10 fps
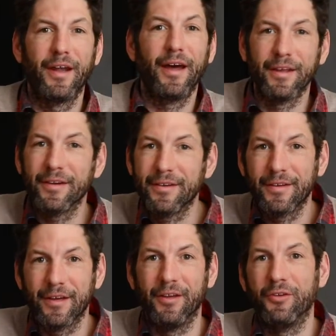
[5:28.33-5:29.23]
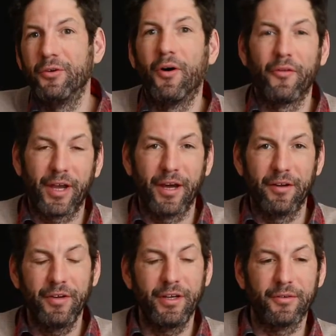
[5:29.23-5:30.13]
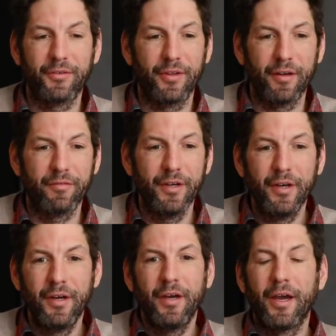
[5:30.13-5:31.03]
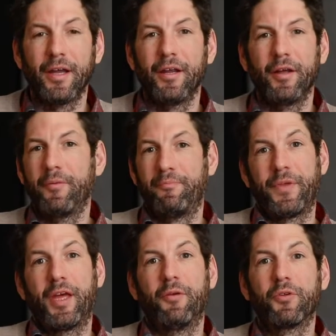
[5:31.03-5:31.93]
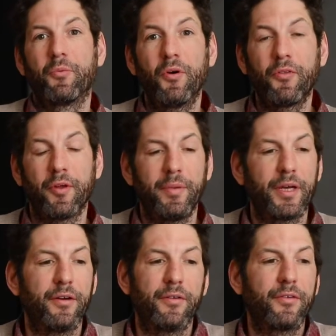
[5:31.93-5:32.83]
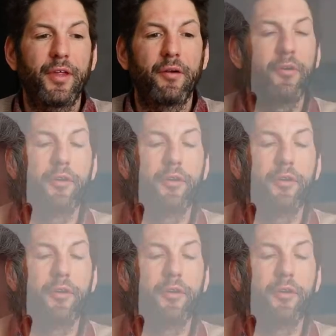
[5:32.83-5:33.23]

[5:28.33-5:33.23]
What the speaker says: and edit and do all the kind of video stuff. And it was worth it, because then